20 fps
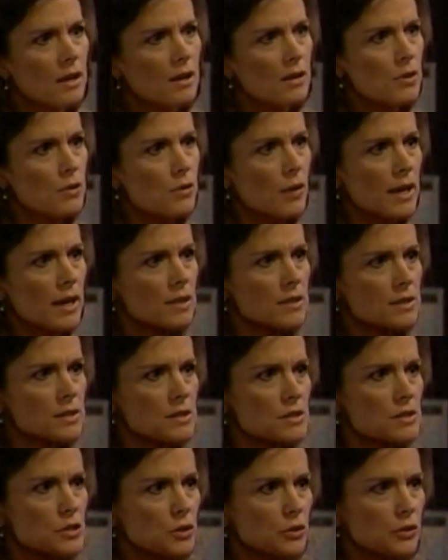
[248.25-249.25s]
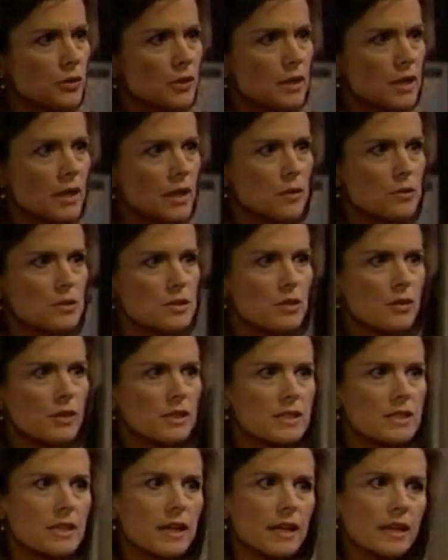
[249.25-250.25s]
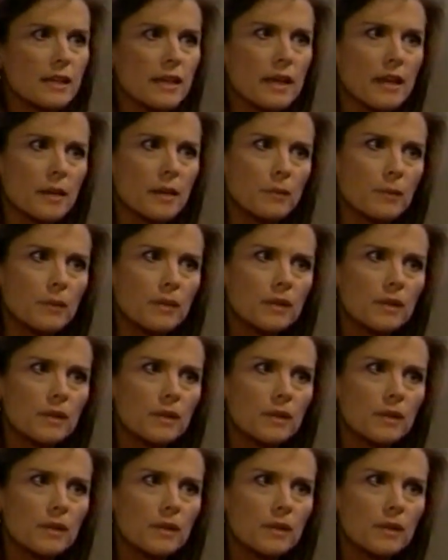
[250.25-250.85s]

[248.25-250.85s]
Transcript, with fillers: Who else knew that I was going to that game?